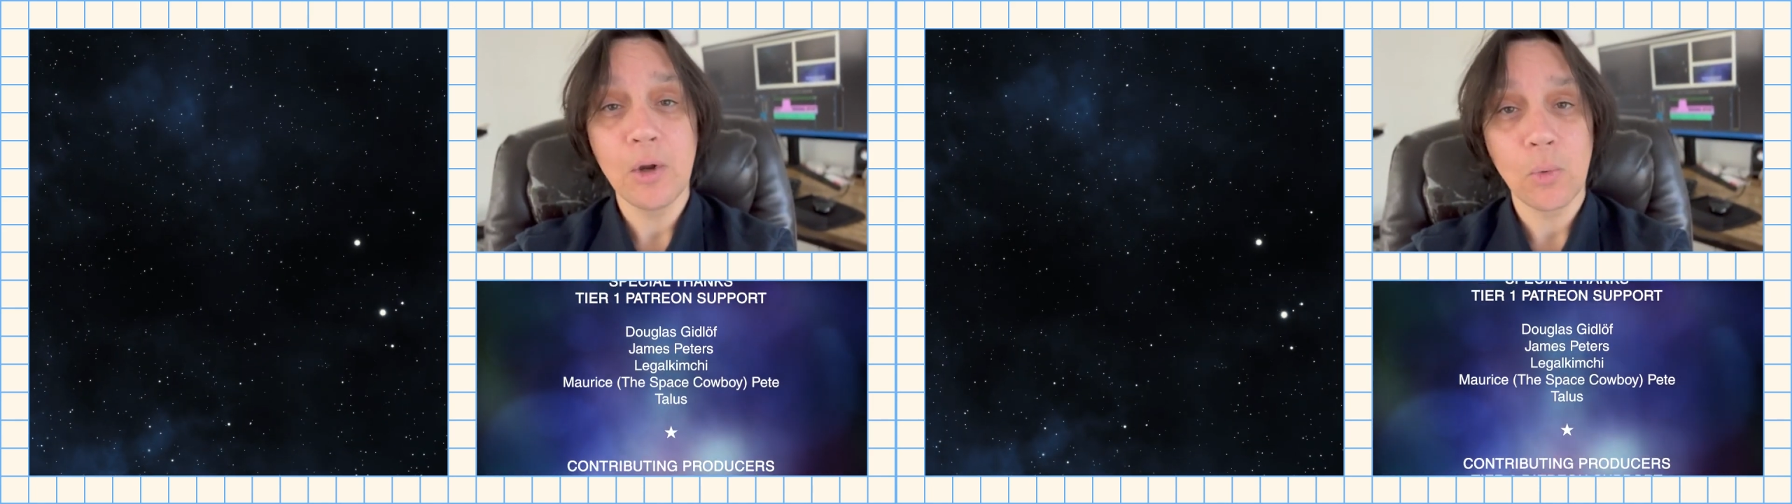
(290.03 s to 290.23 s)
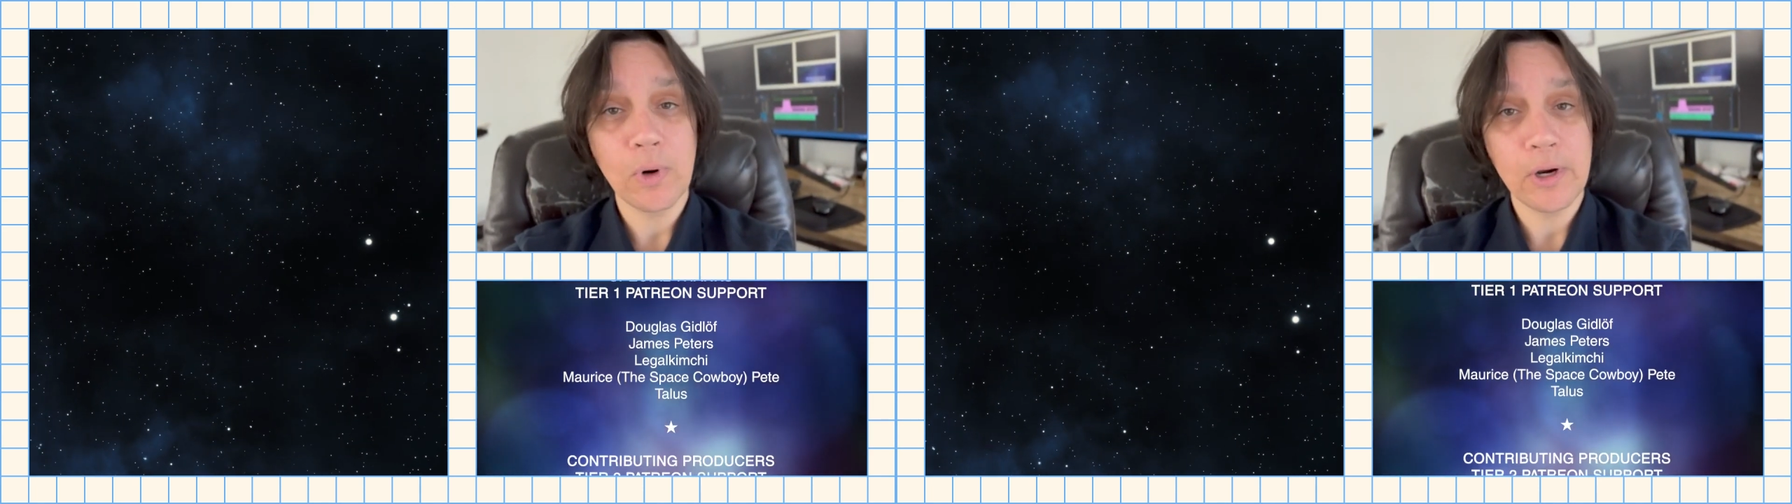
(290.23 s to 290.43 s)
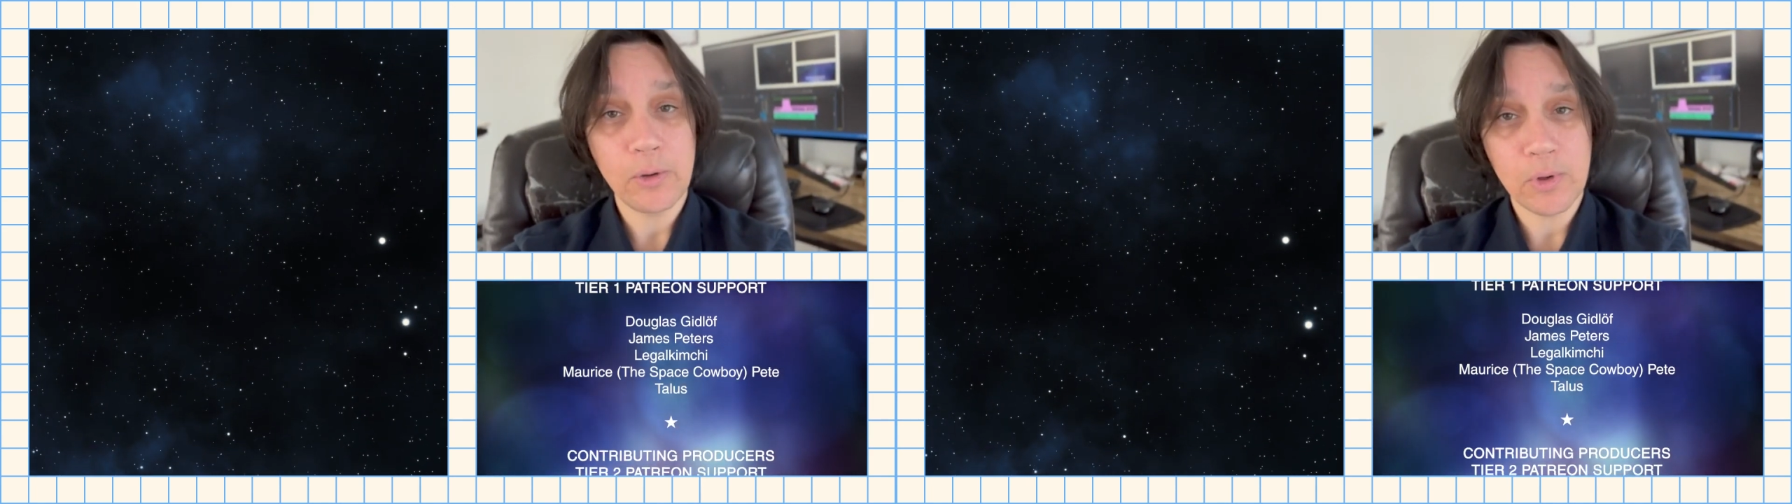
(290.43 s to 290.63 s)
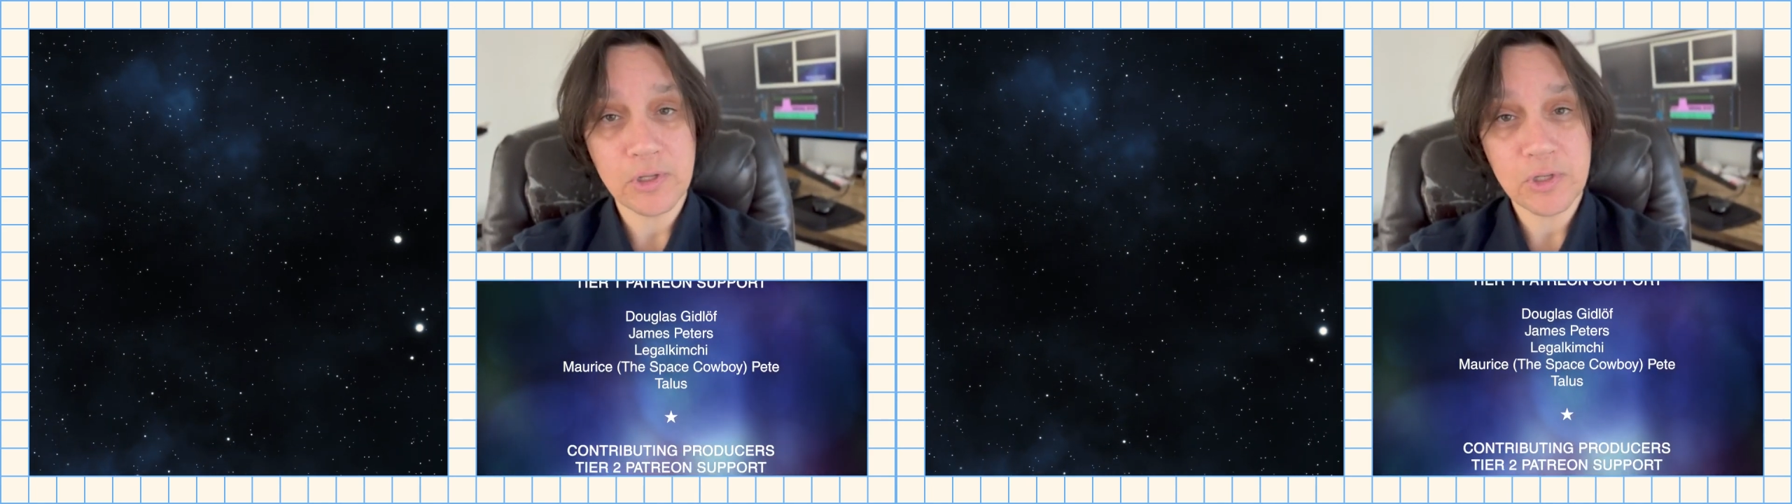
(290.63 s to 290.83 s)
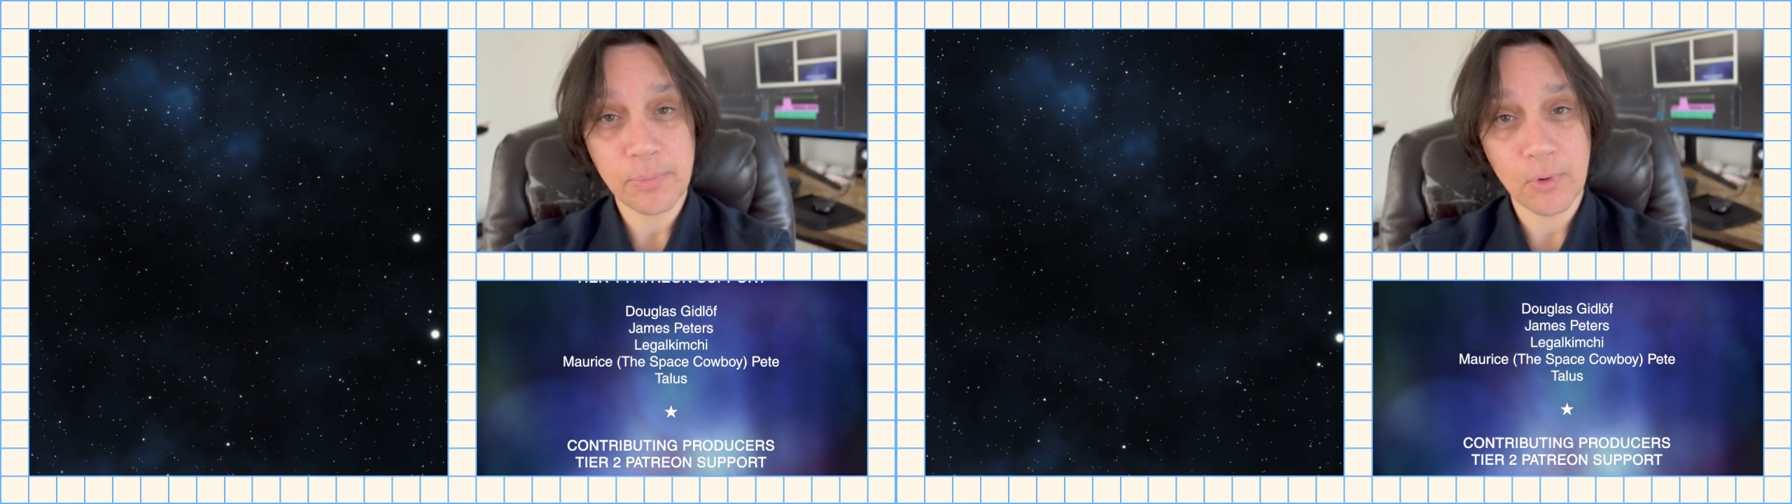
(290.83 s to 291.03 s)
where you
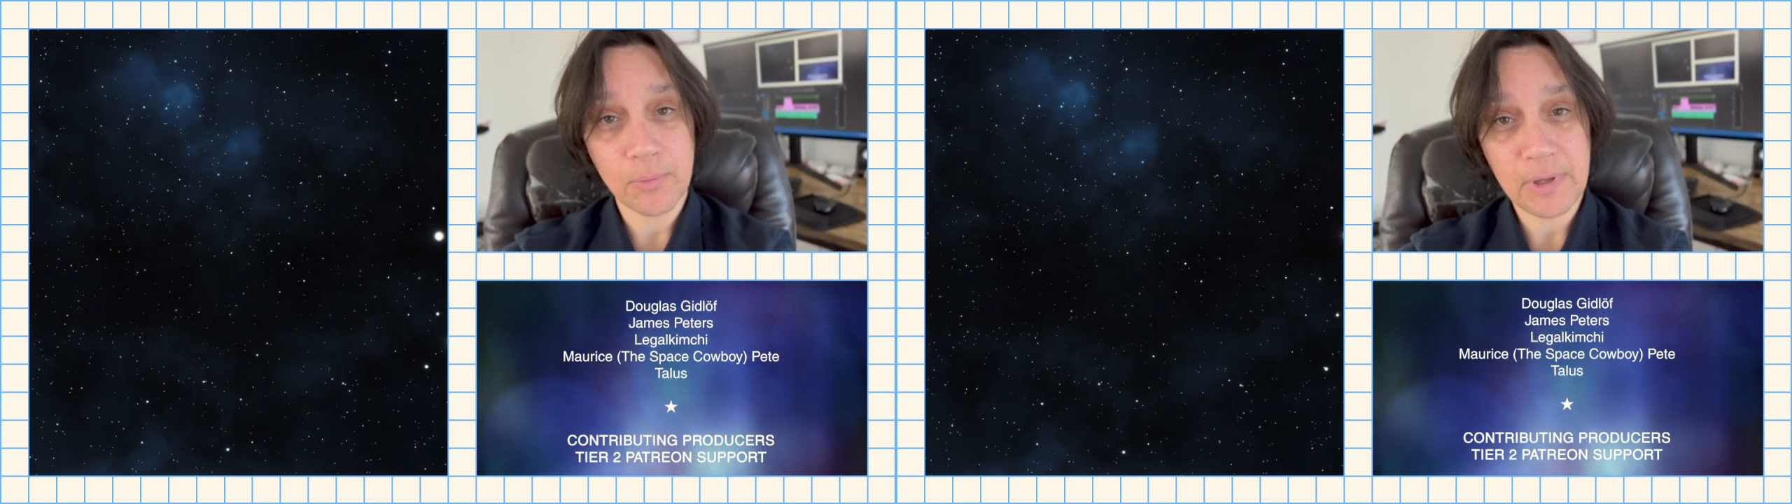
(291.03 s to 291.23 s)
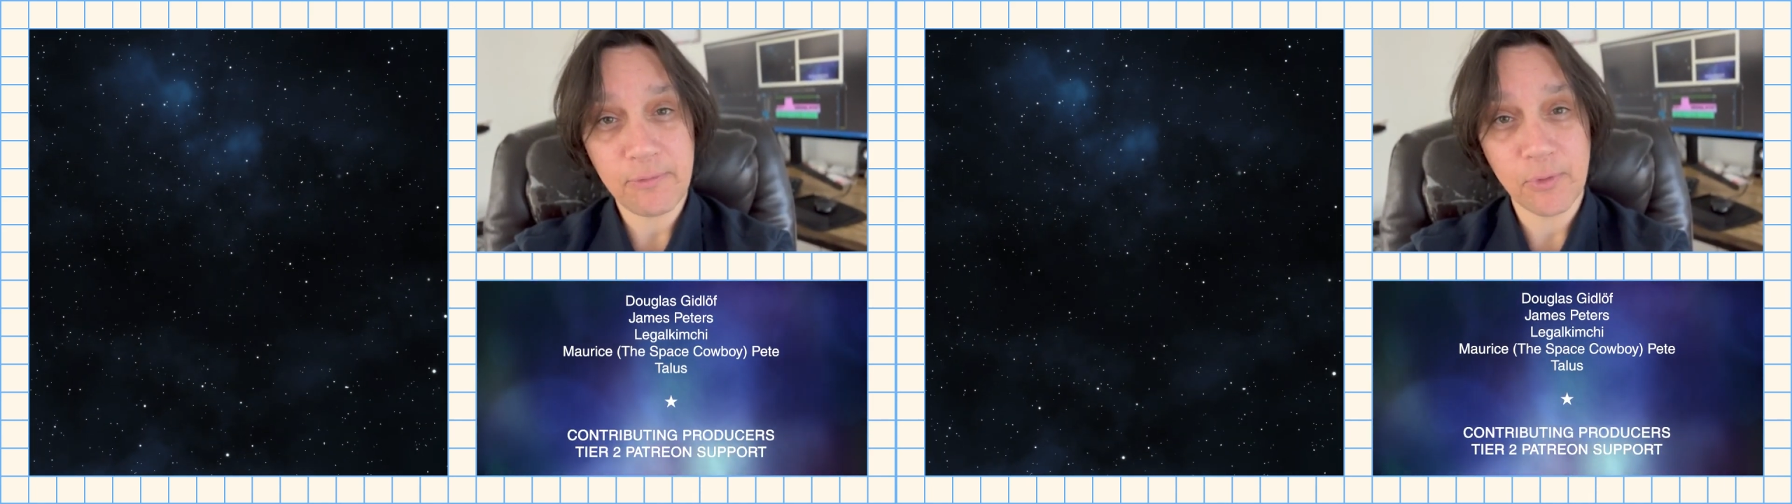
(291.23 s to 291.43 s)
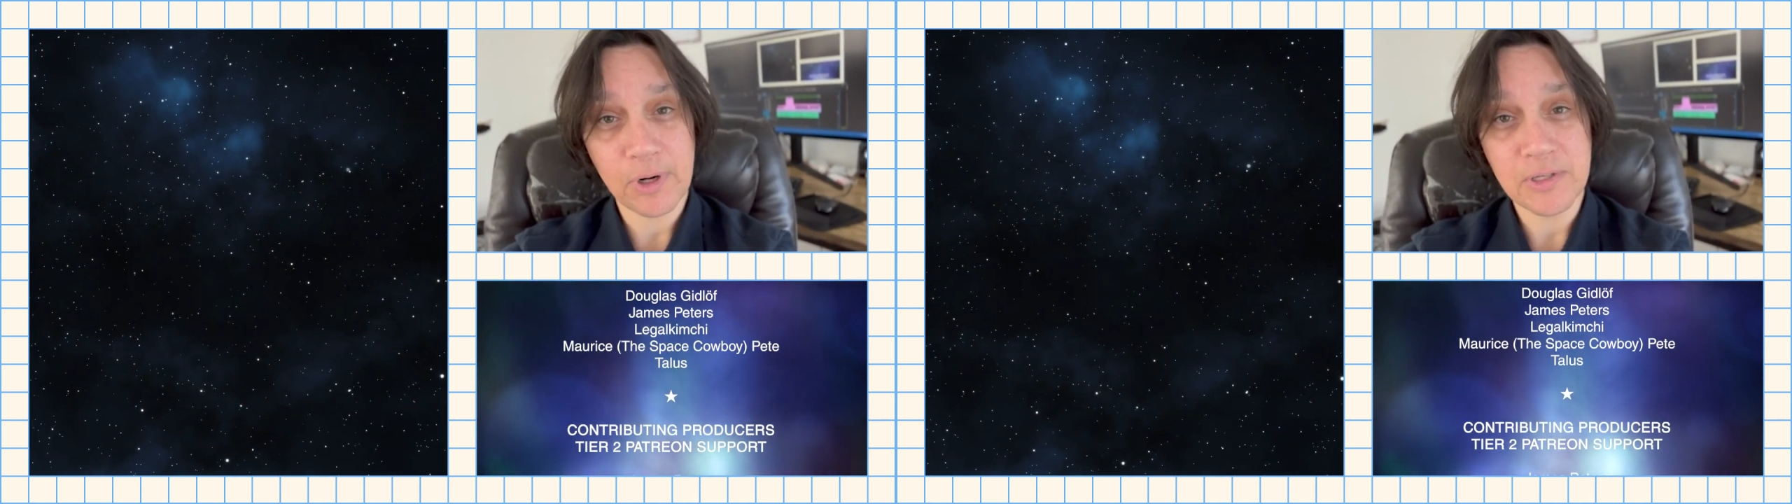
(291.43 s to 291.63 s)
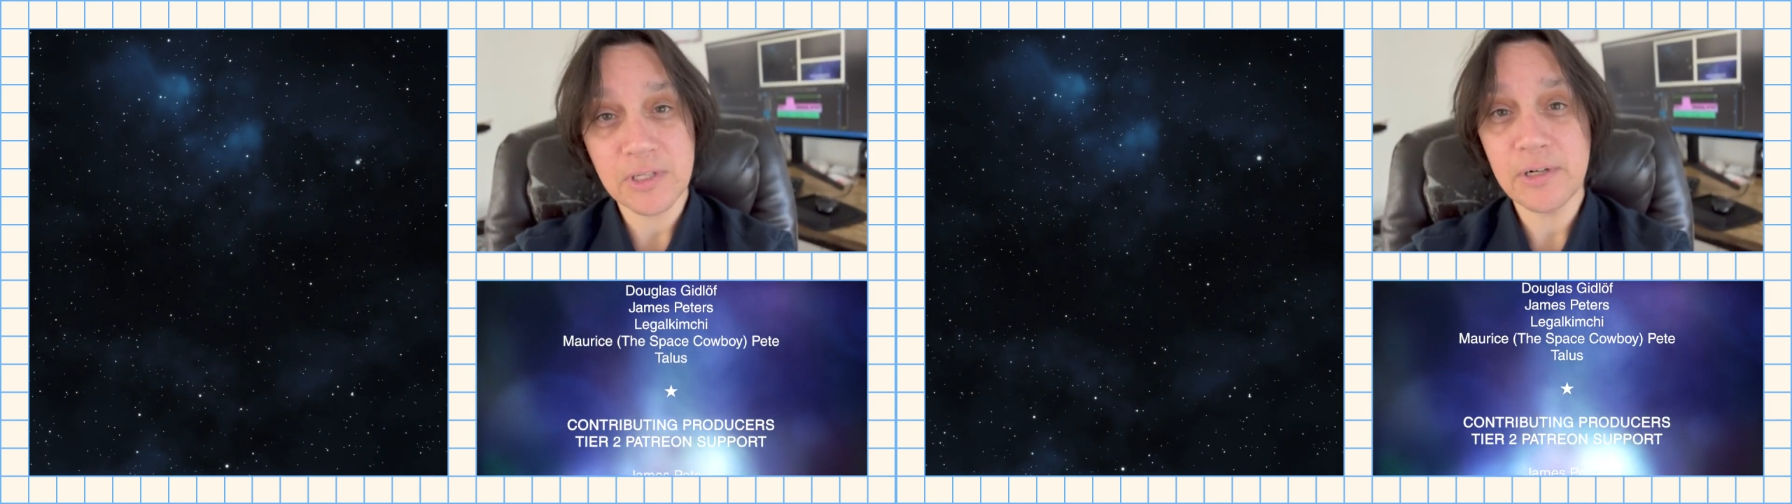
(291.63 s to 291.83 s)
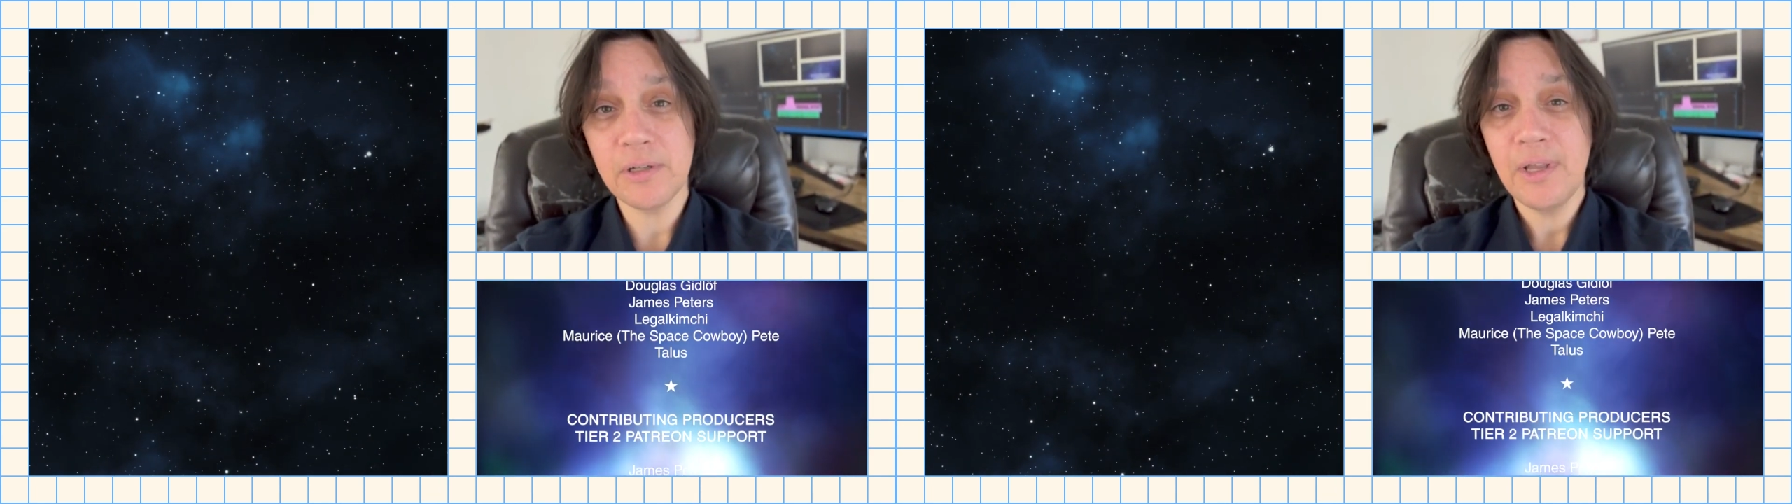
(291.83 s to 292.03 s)
can support me for
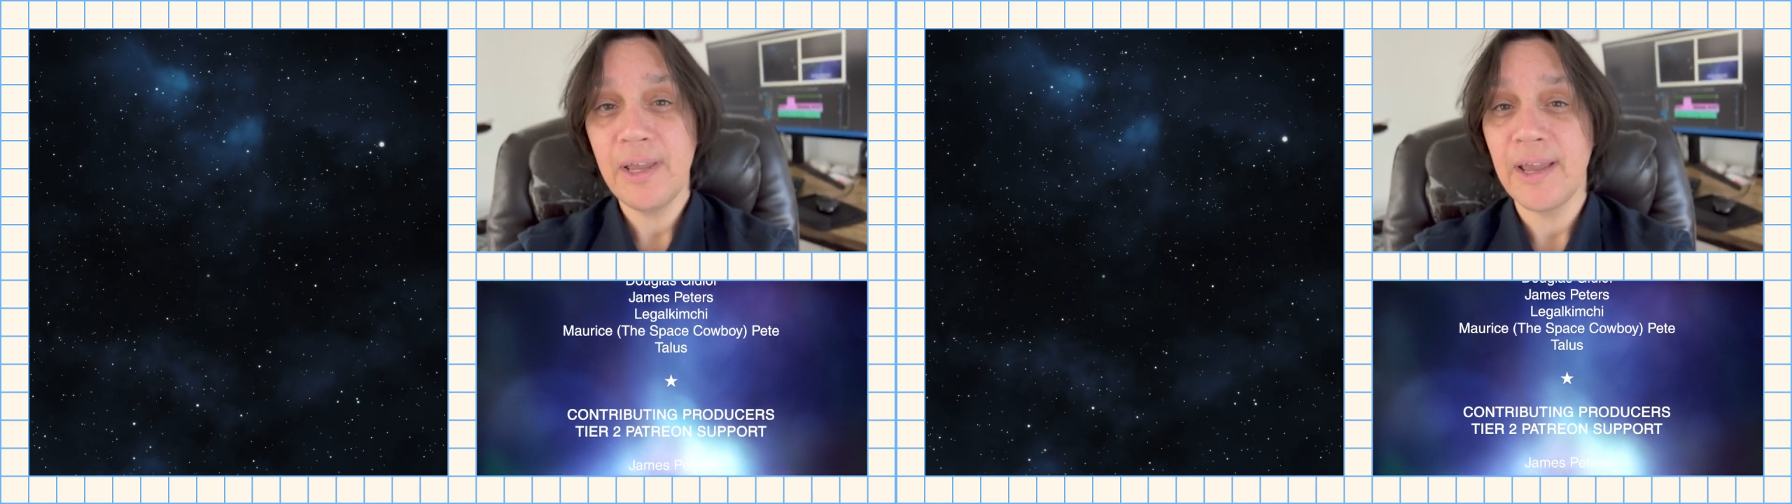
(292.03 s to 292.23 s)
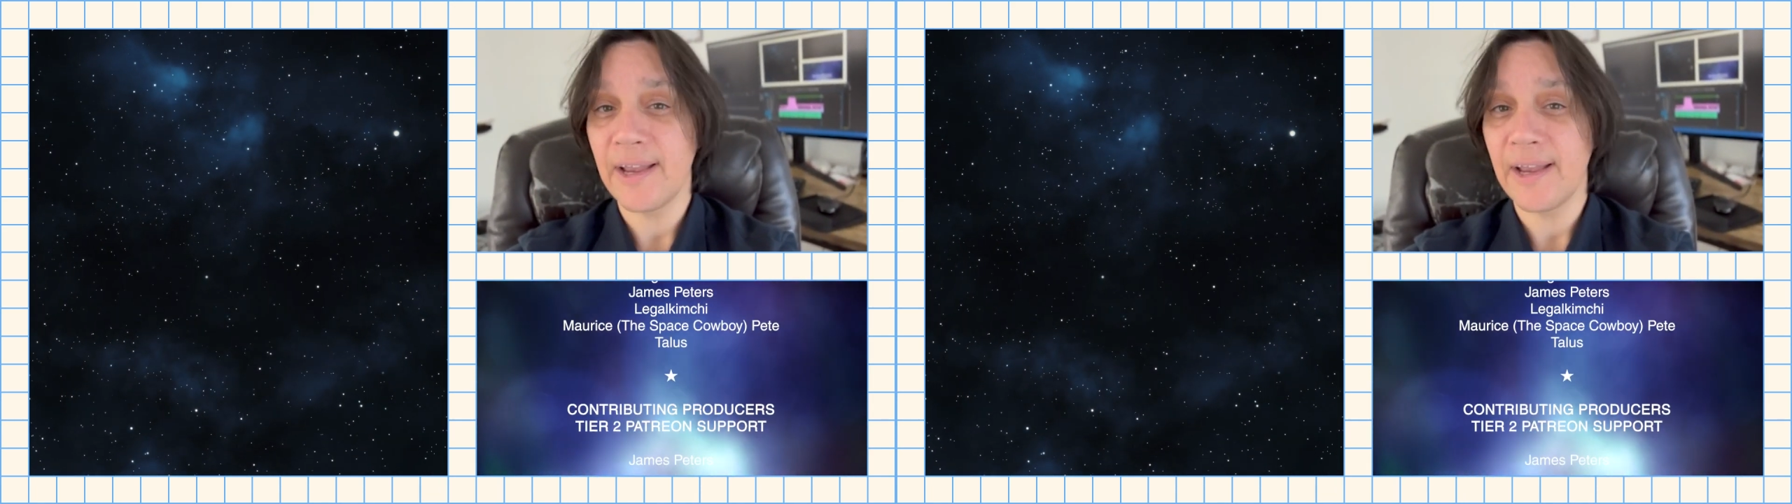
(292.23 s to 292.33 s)
as little